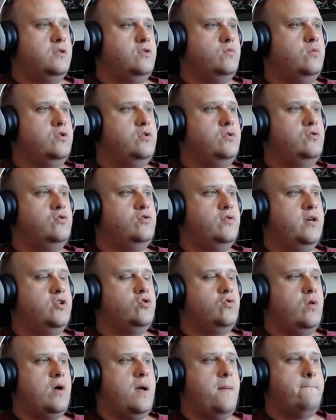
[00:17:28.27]
Would you trade
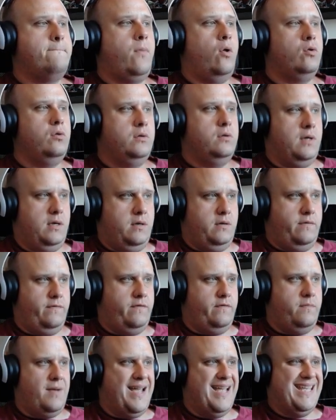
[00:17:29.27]
your Emolga
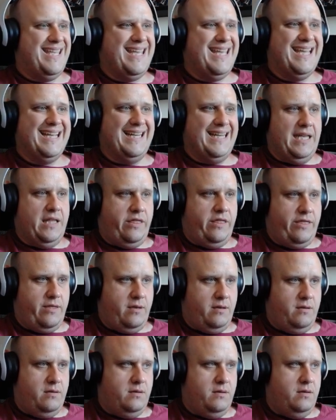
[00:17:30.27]
for my Gigalith?
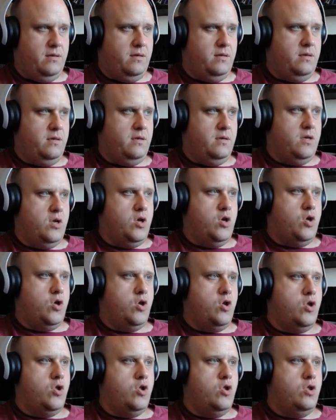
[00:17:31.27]

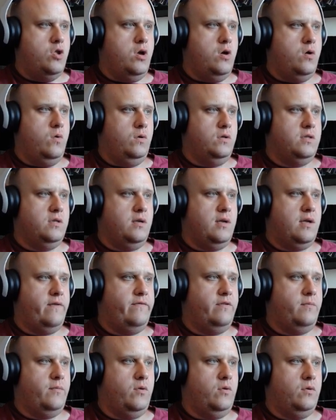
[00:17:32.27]
No, because I don't
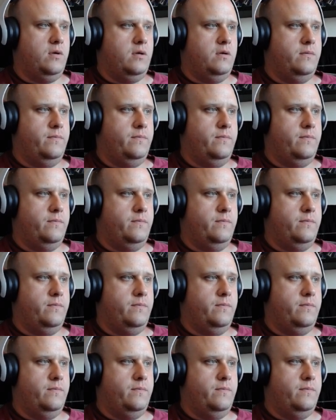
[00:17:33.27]
have an